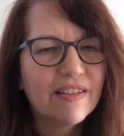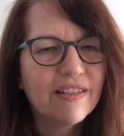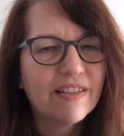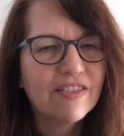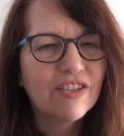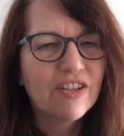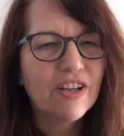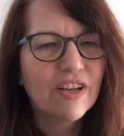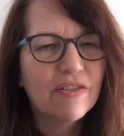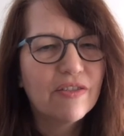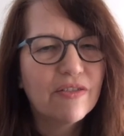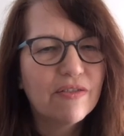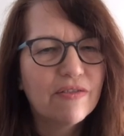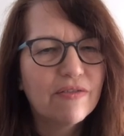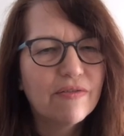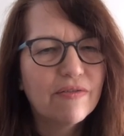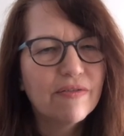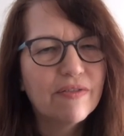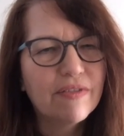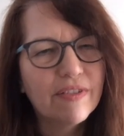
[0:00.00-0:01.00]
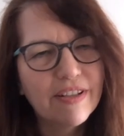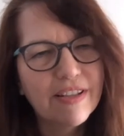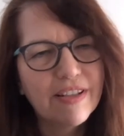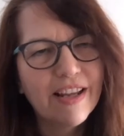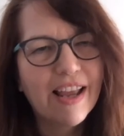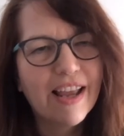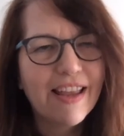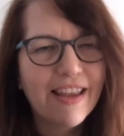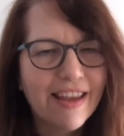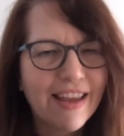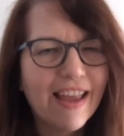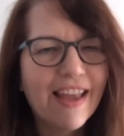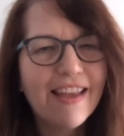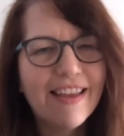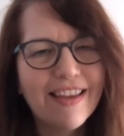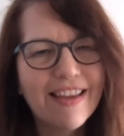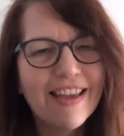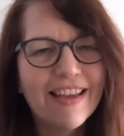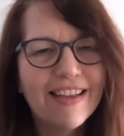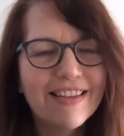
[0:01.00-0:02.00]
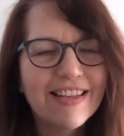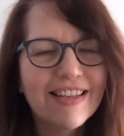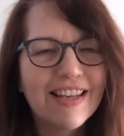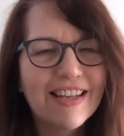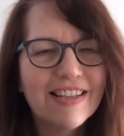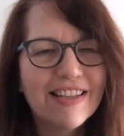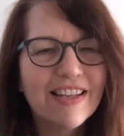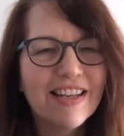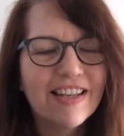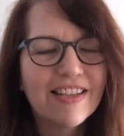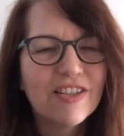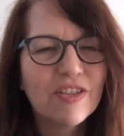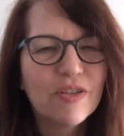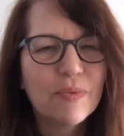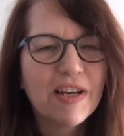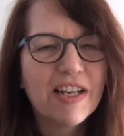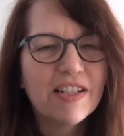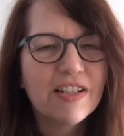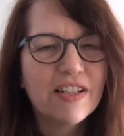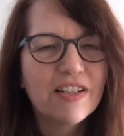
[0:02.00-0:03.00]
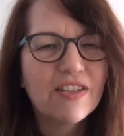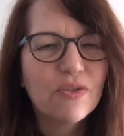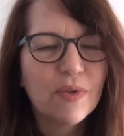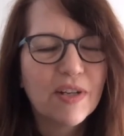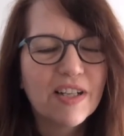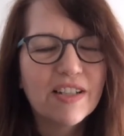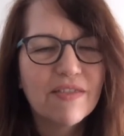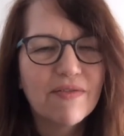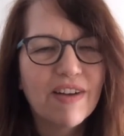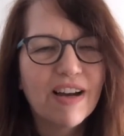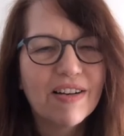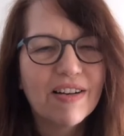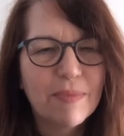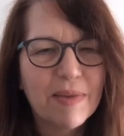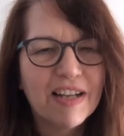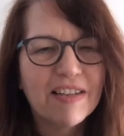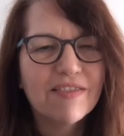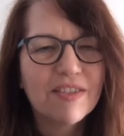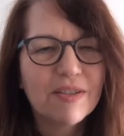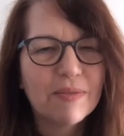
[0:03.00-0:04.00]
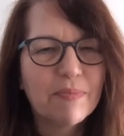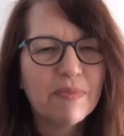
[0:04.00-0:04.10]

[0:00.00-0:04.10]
So it swings and roundabouts,